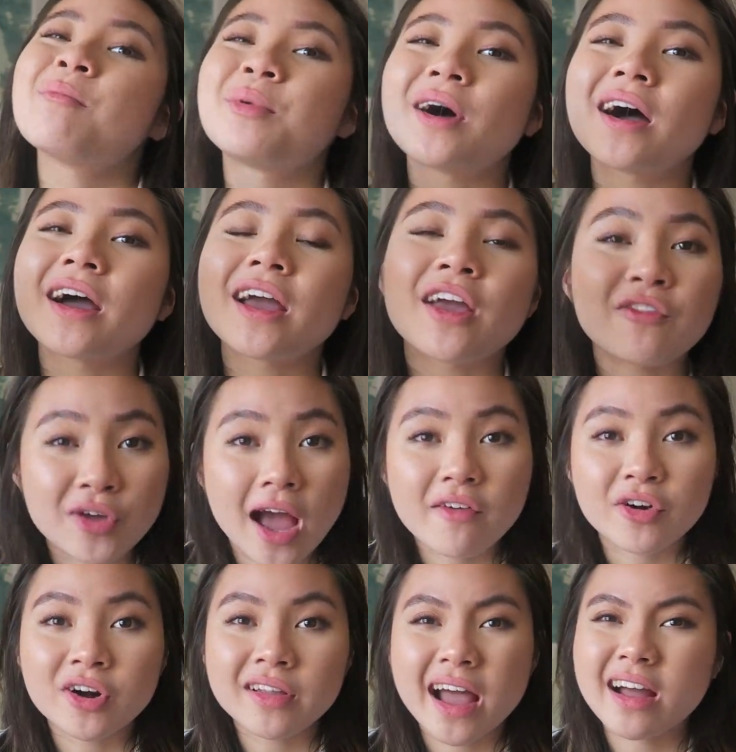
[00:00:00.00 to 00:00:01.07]
But if you
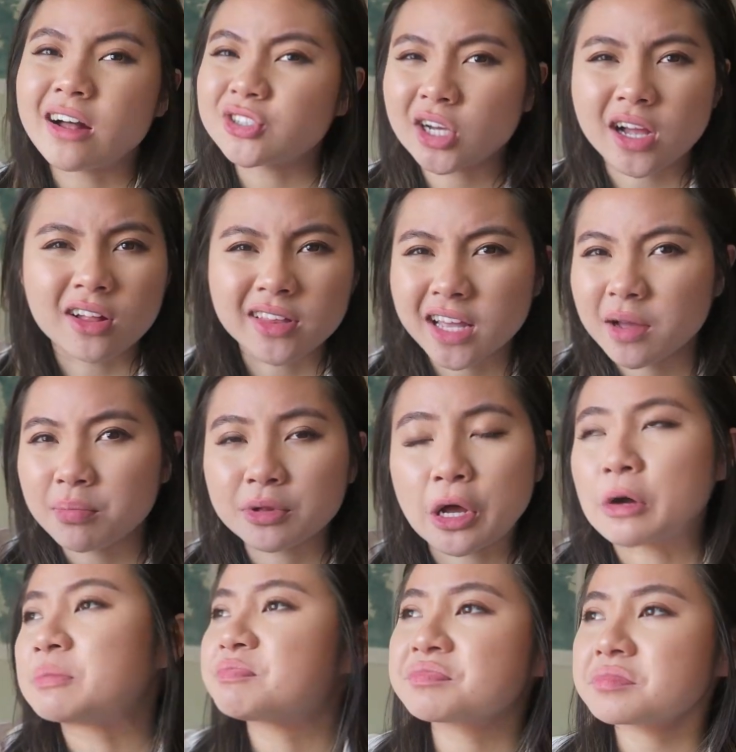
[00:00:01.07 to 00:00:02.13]
haven't heard that, I'll link it
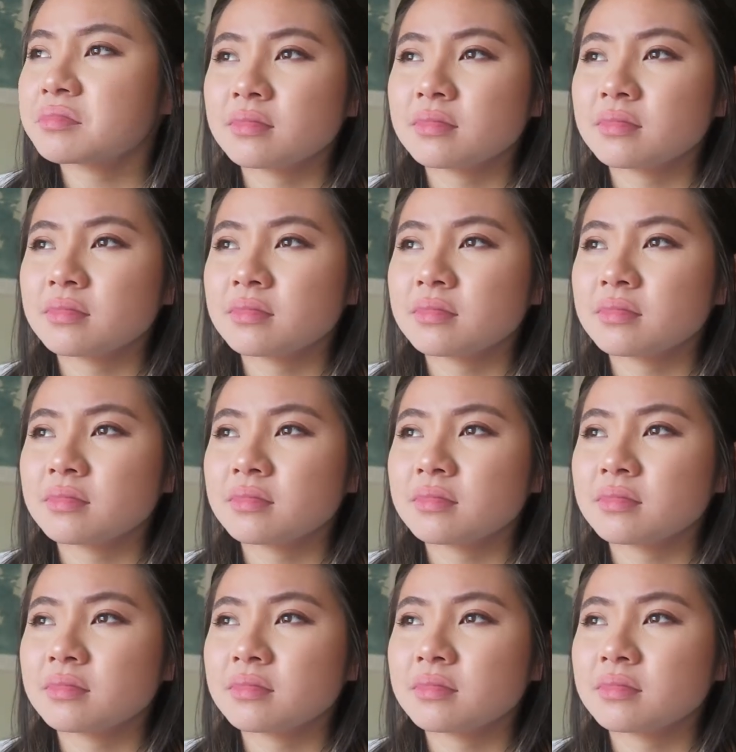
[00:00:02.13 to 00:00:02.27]
below.